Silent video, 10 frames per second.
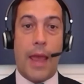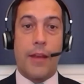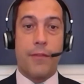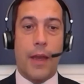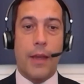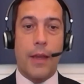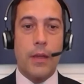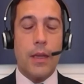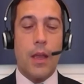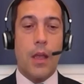And
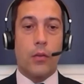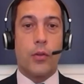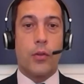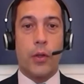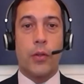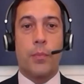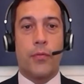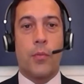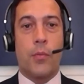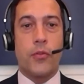finally, the third
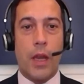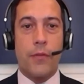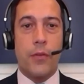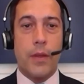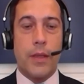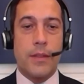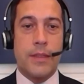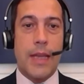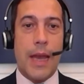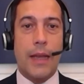performance driver is
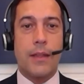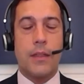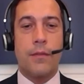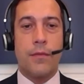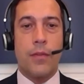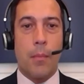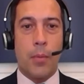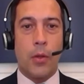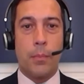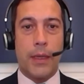the active
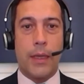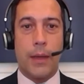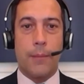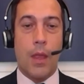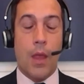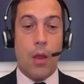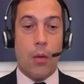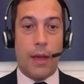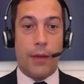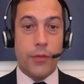bond picking.
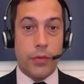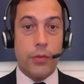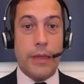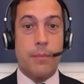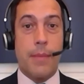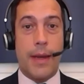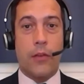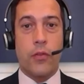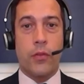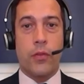We have two lead
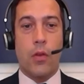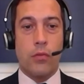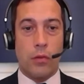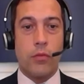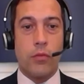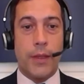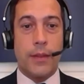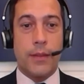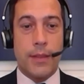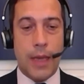managers who are
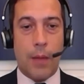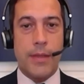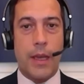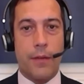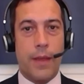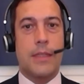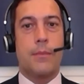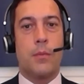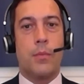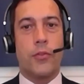running this Carmignac
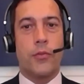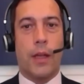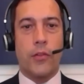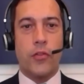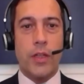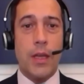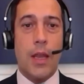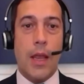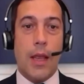Flexible Bond strategy.